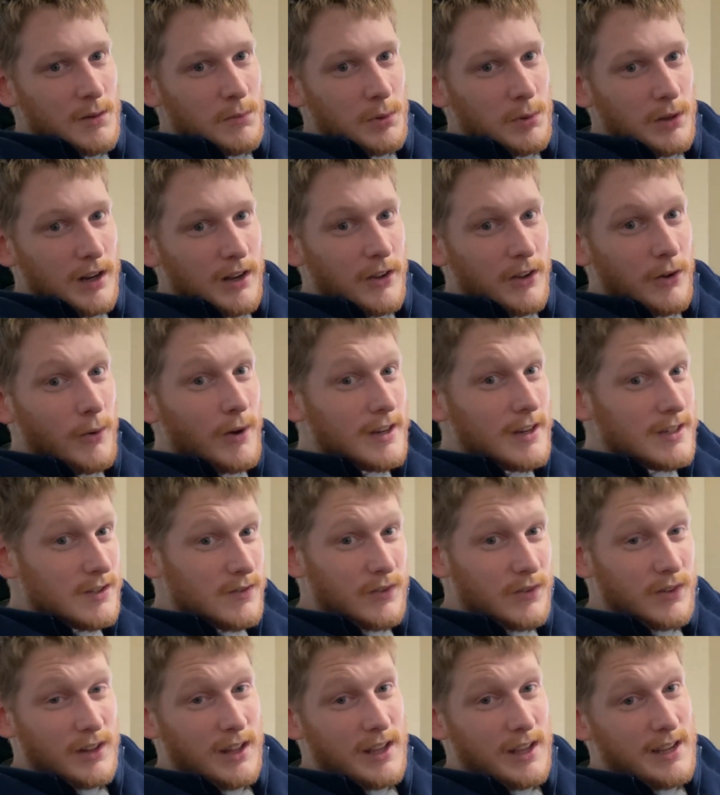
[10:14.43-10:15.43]
But otherwise,
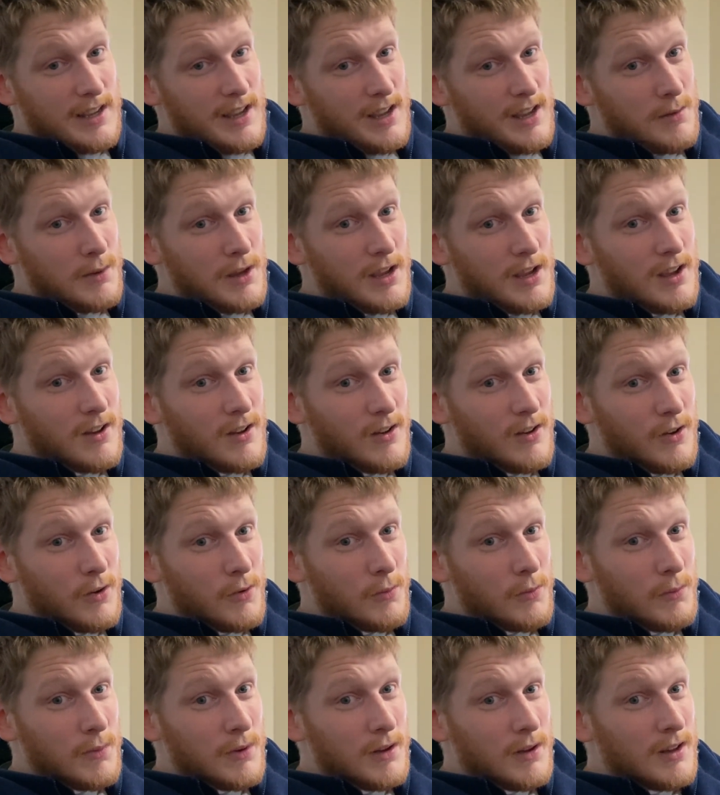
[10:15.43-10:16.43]
for like gaming at
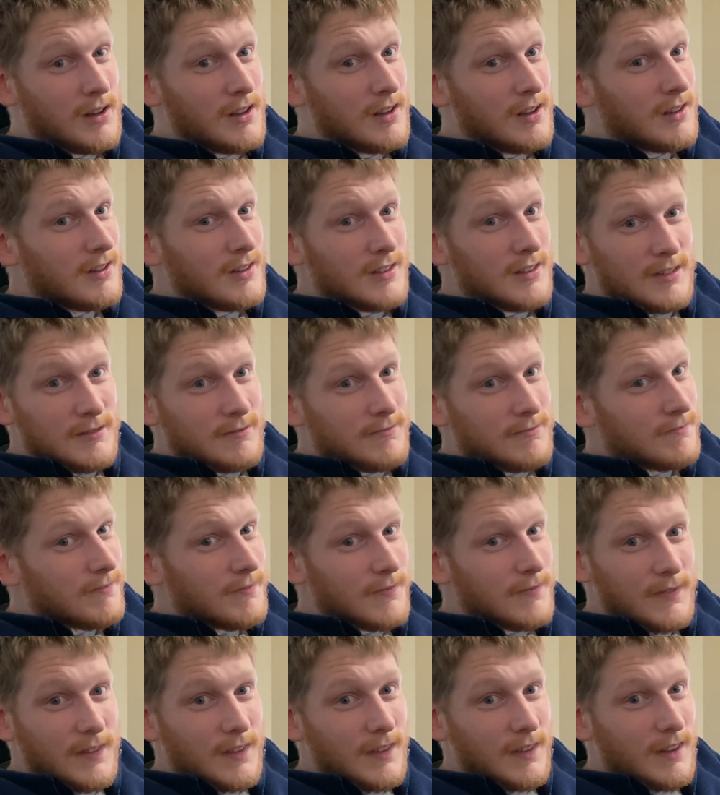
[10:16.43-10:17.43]
home,
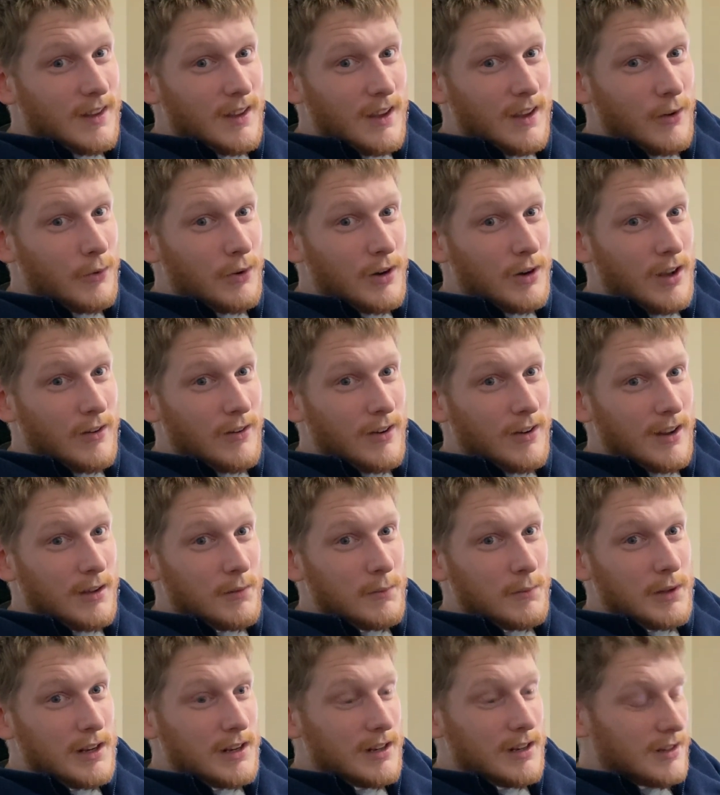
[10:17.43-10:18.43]
I would not
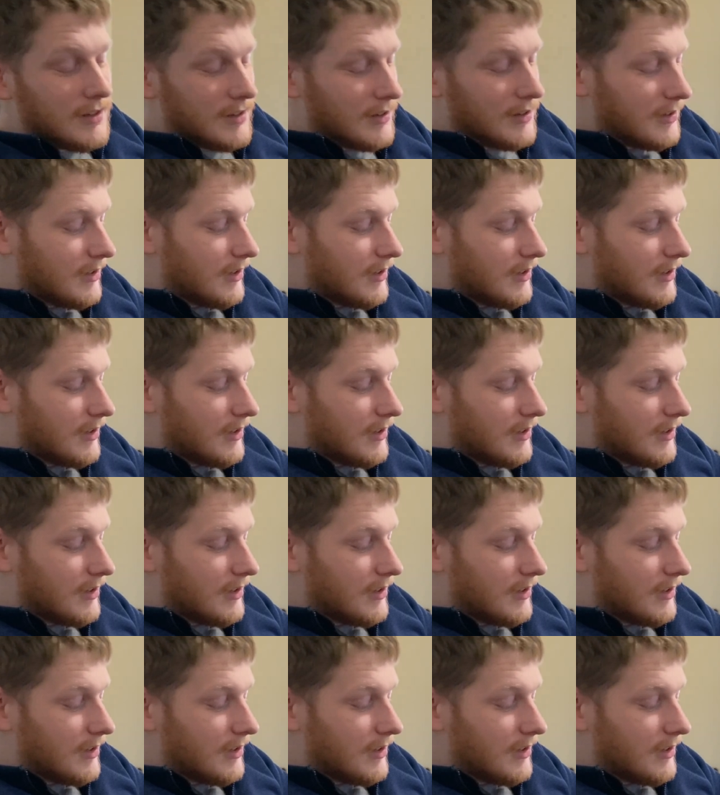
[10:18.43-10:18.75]
recommend it.